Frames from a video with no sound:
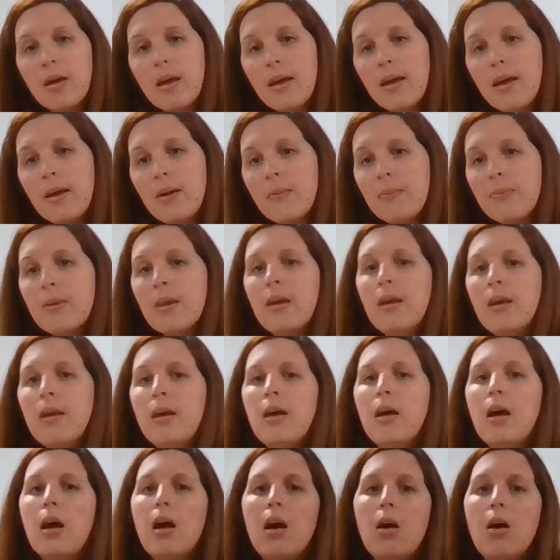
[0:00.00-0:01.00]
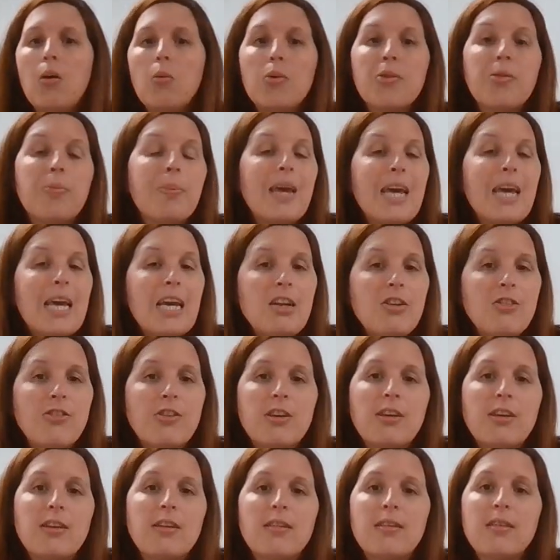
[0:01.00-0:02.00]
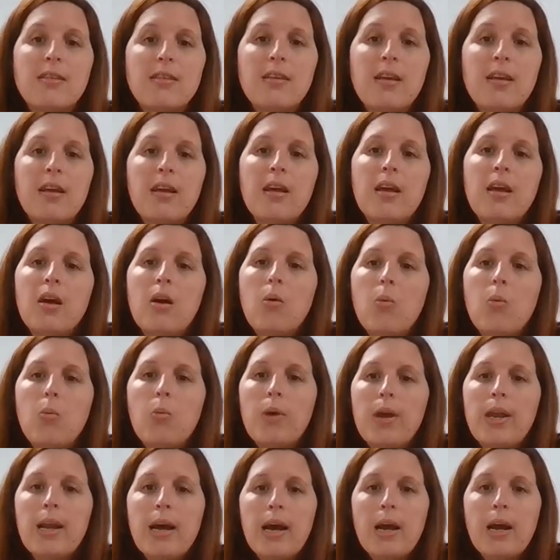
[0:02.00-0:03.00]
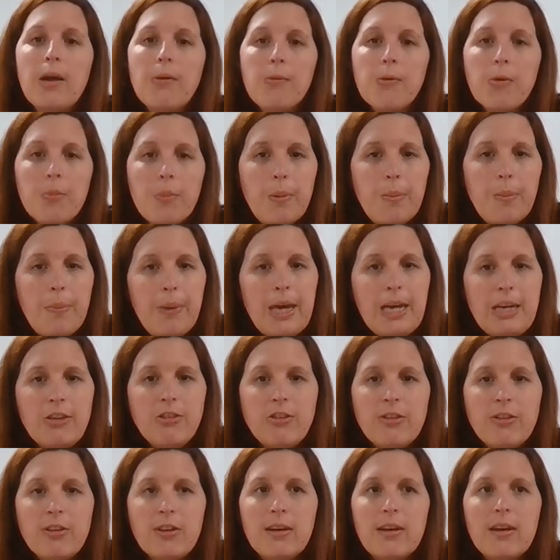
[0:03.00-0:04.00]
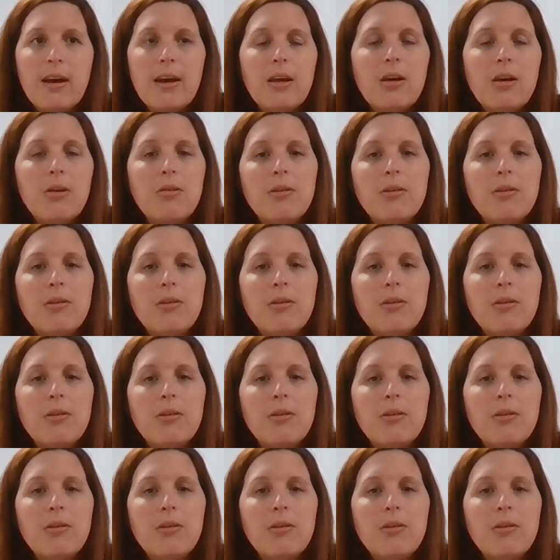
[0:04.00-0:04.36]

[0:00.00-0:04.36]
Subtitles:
Okay. With patients, when I room a patient,